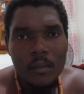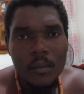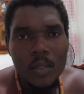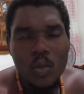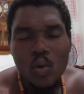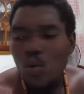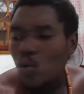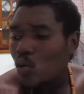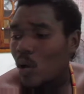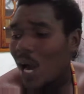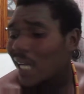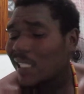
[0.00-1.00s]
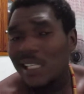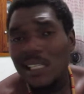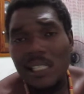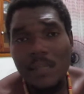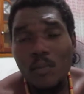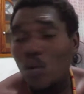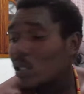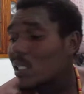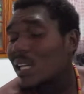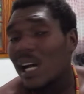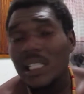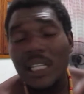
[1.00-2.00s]
2 hottest most
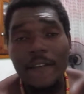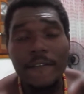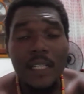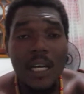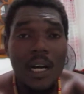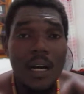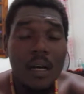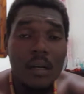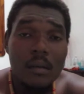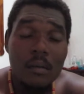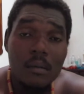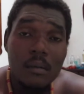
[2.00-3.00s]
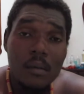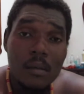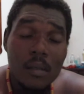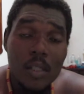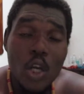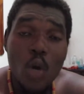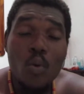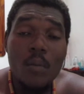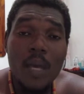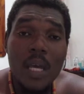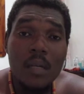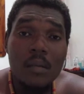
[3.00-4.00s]
sought after young
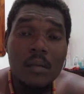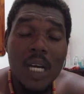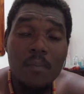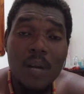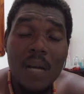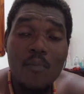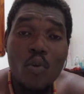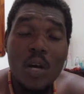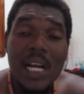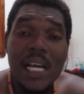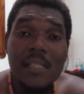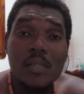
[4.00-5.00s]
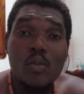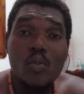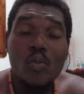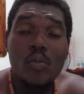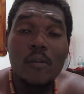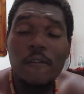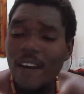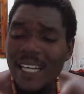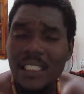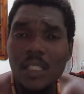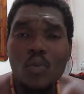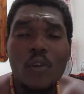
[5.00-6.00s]
women at Paul Bogle High School
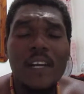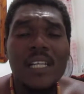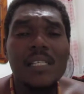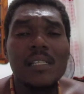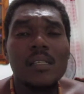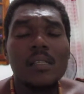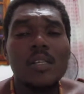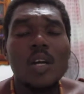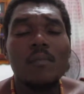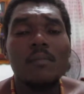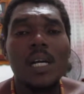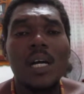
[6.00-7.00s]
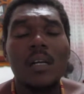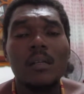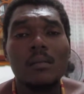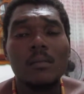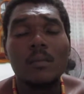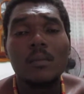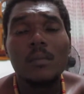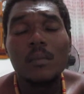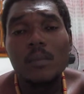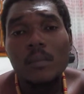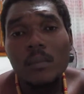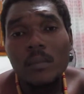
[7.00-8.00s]
fighting over this young man,
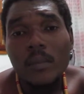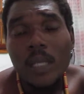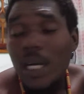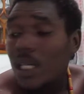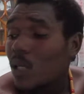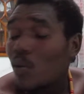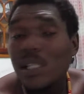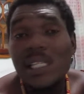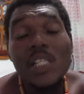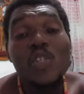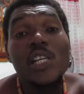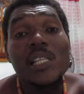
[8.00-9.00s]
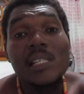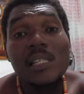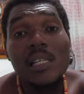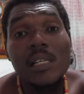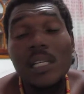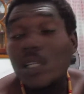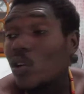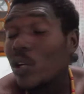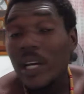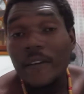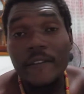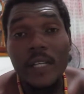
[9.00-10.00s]
and he was interested in
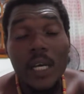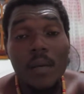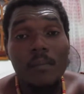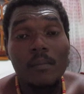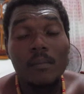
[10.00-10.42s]
none of them.